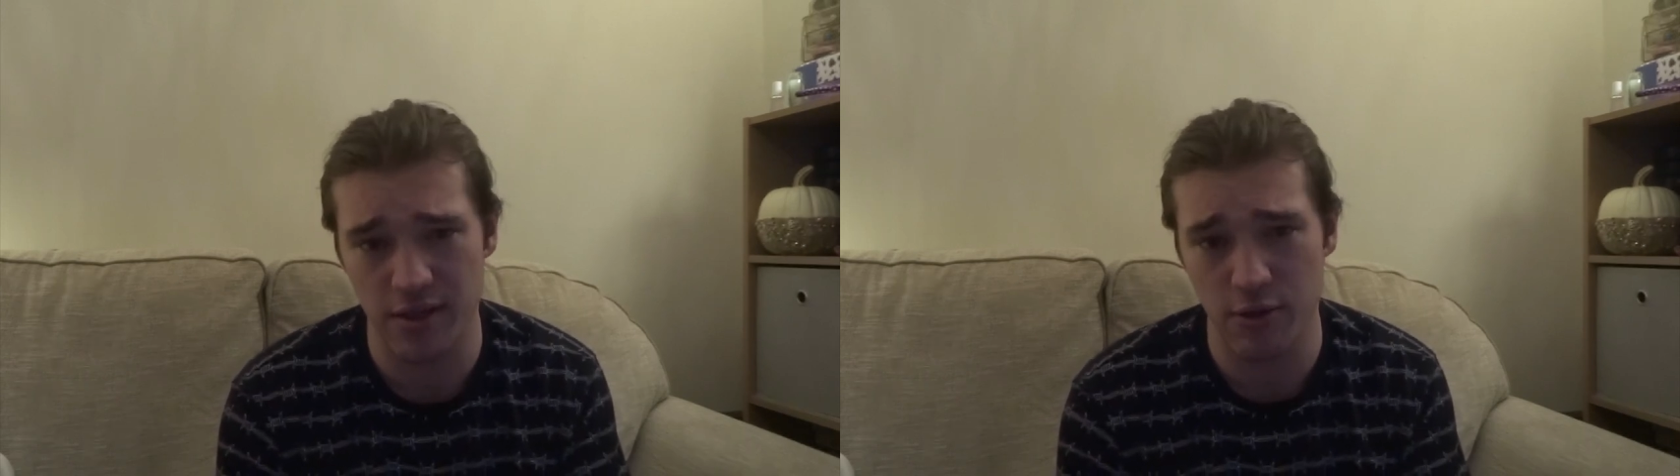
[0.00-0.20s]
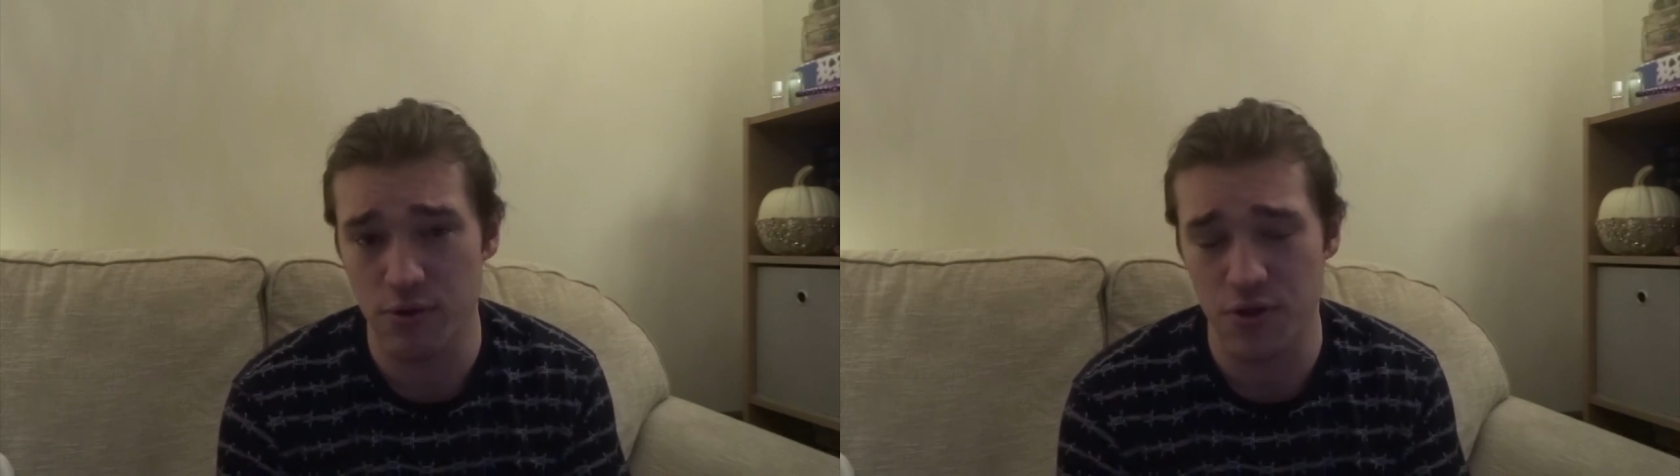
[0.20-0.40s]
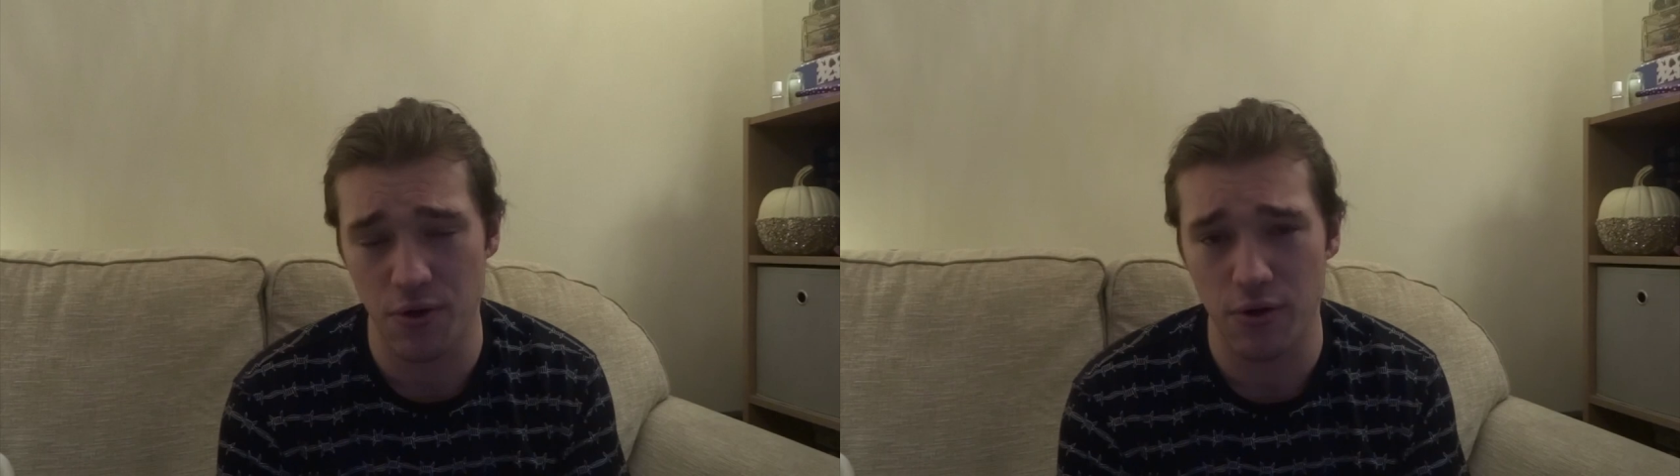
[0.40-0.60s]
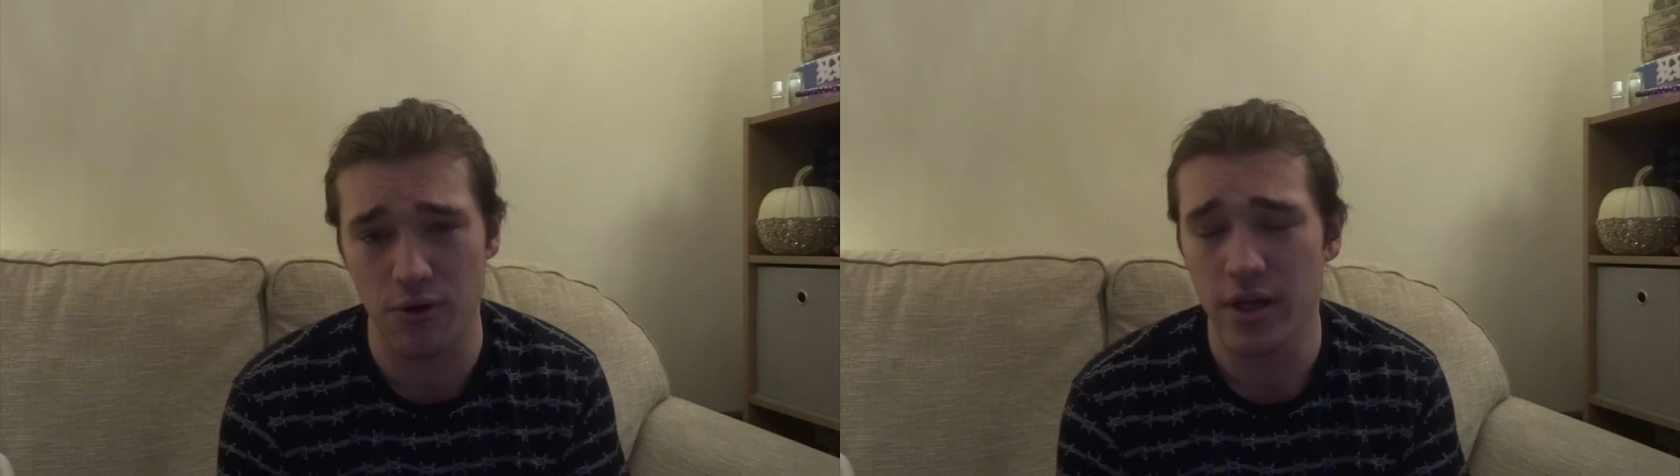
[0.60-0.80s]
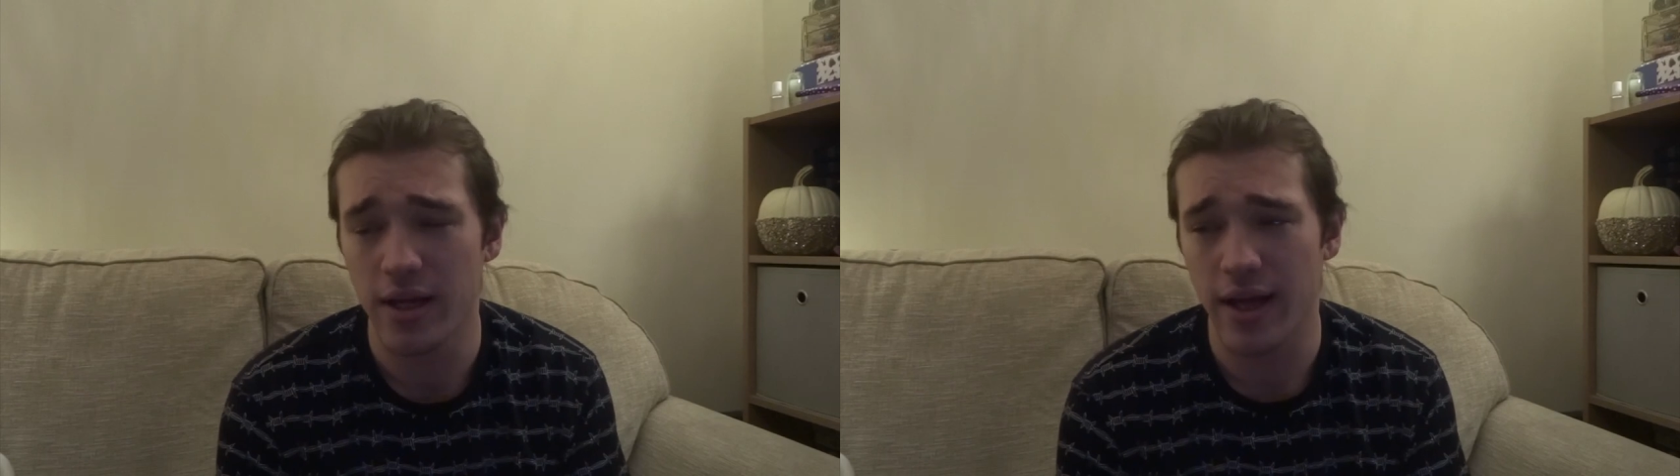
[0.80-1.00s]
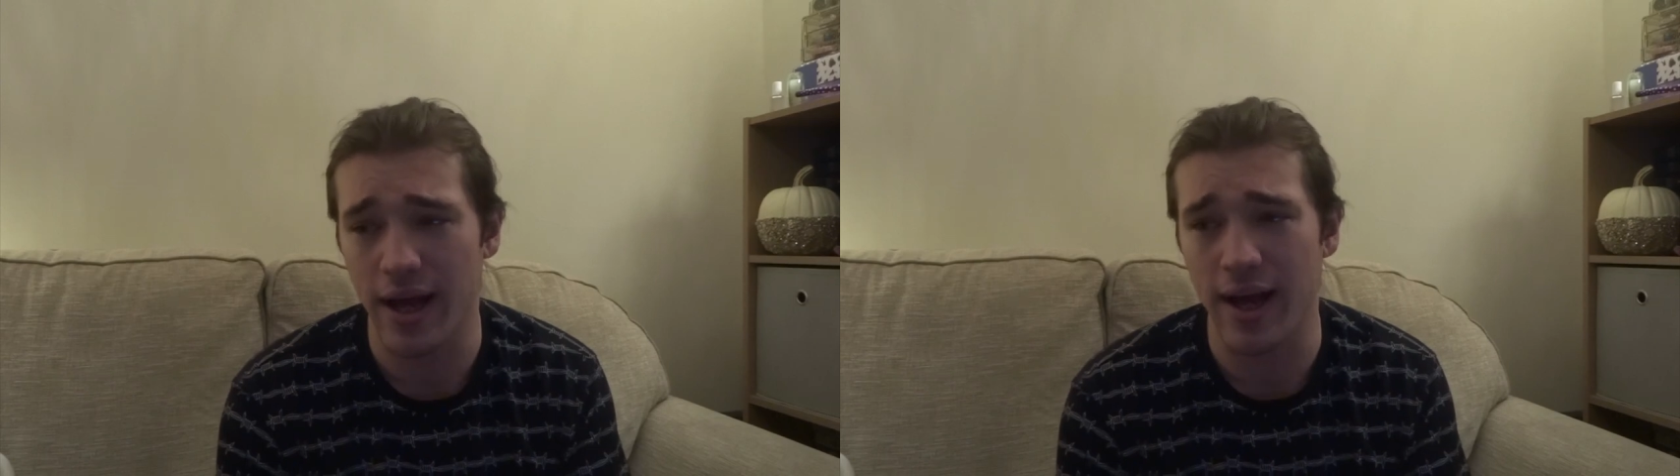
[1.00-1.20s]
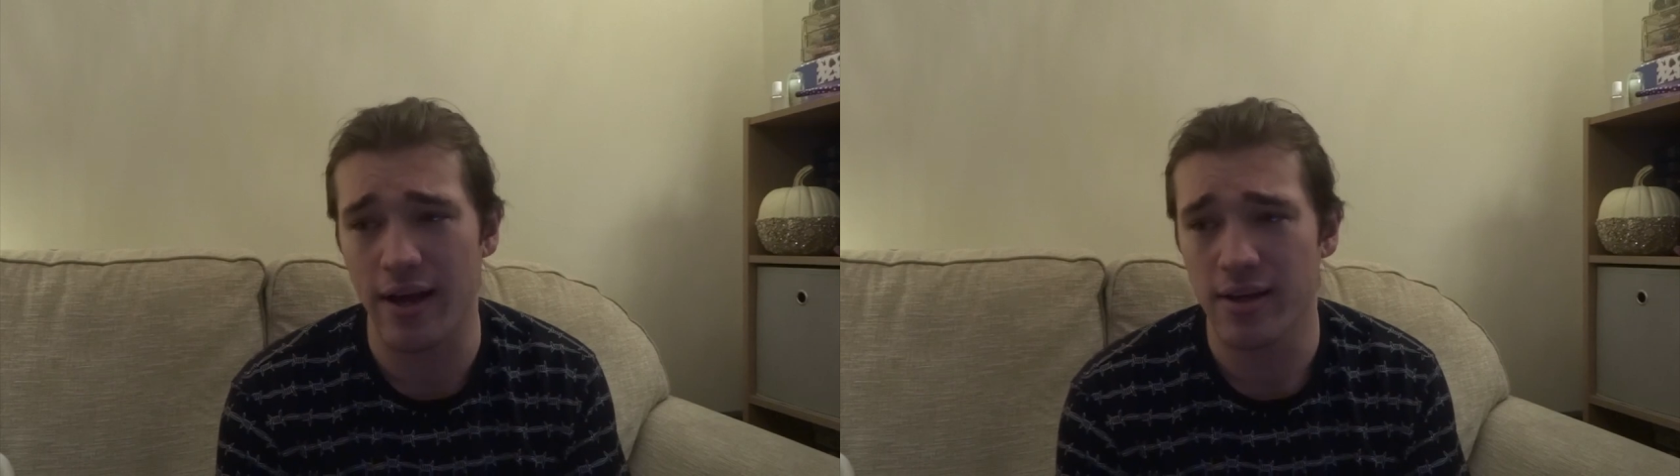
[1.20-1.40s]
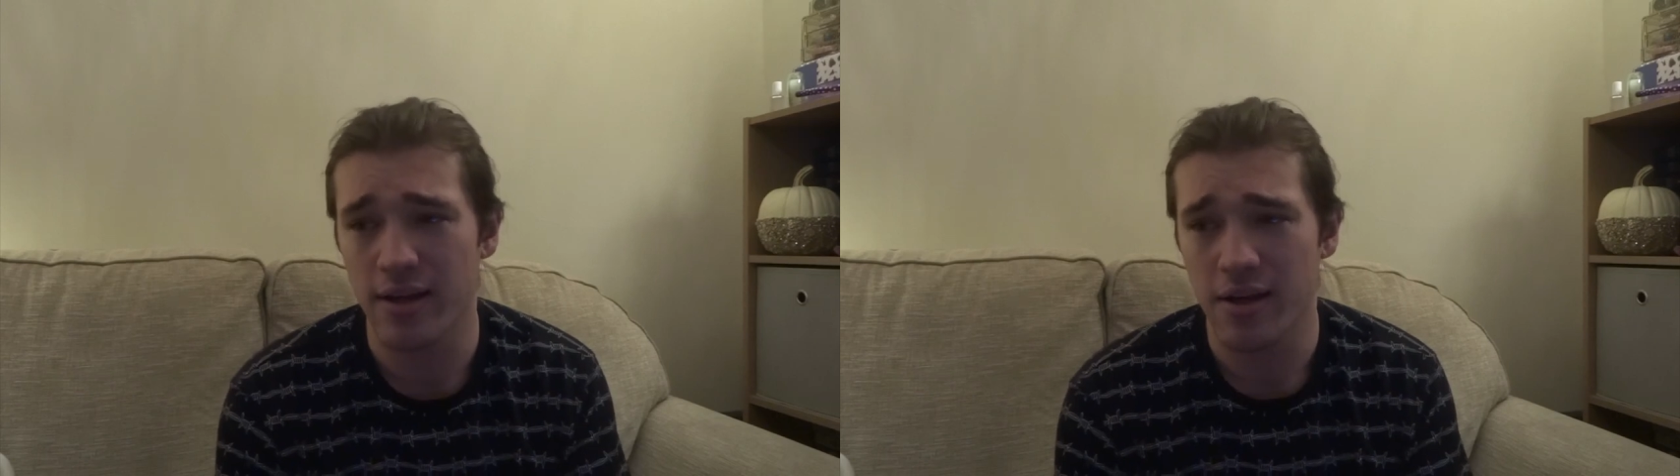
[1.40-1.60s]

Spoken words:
to Luke Shaw at